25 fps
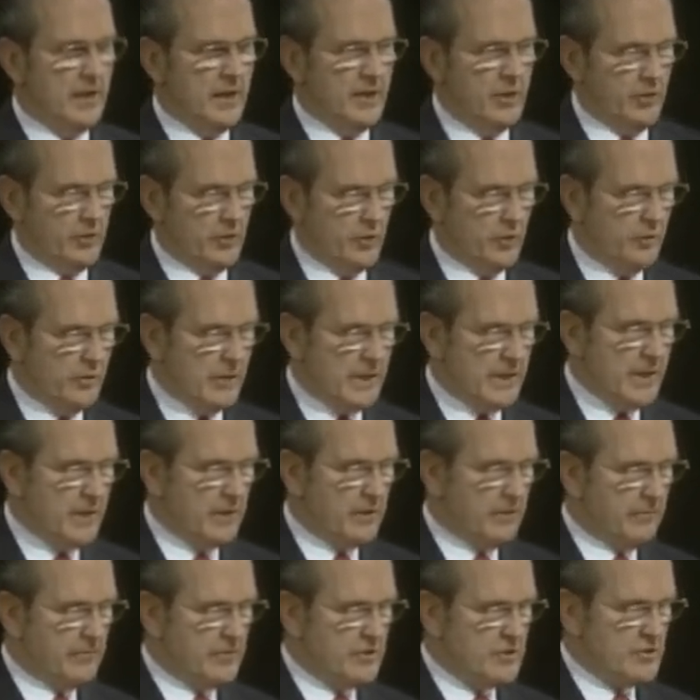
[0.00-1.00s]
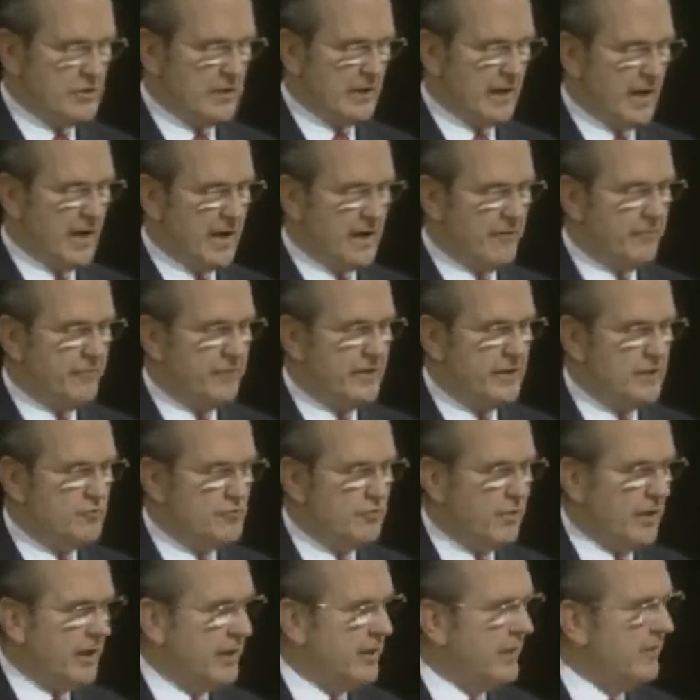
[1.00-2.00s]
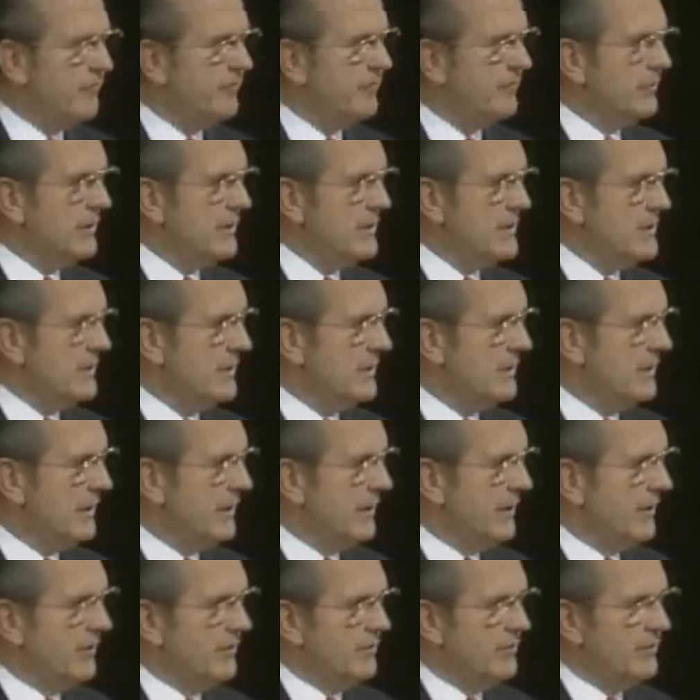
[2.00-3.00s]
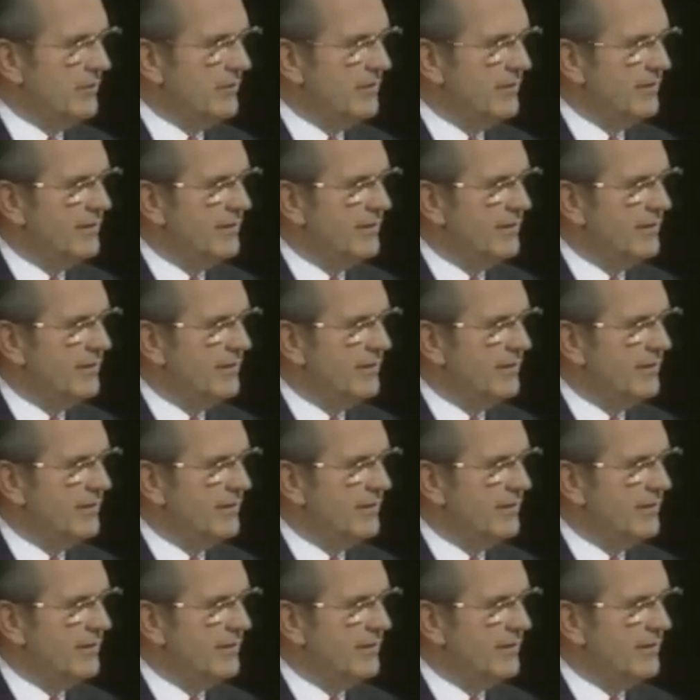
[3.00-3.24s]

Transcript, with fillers: Near the end of his life, he triumphantly declared,